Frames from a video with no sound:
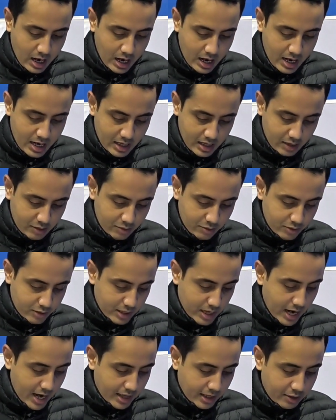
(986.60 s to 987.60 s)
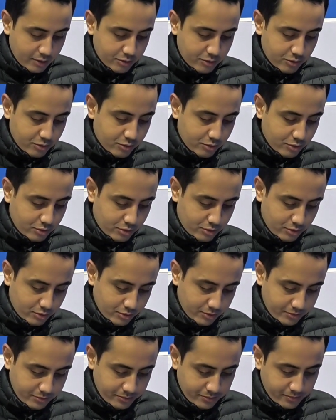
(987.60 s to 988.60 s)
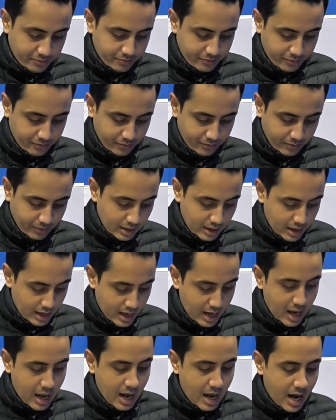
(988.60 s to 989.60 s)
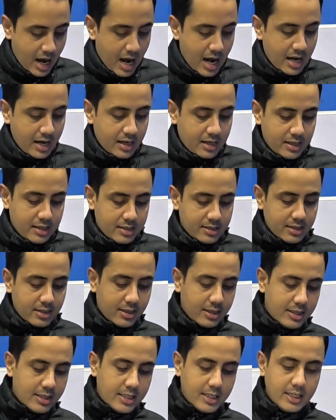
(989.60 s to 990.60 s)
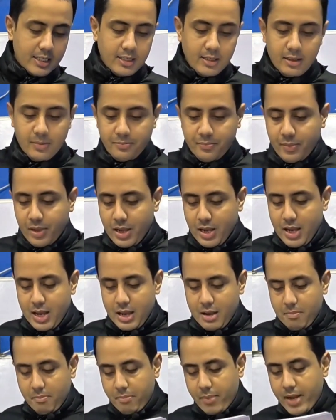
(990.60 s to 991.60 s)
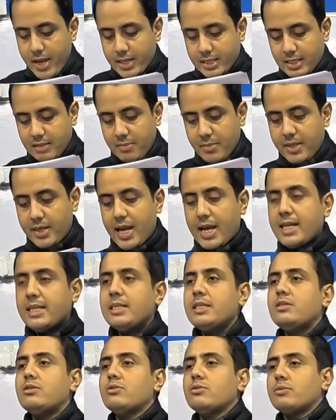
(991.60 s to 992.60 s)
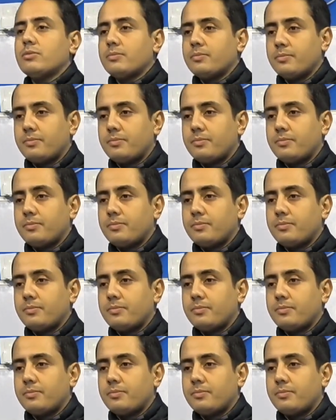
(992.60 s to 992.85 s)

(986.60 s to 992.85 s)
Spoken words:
I would like you to go to IELTS 13, page number 92.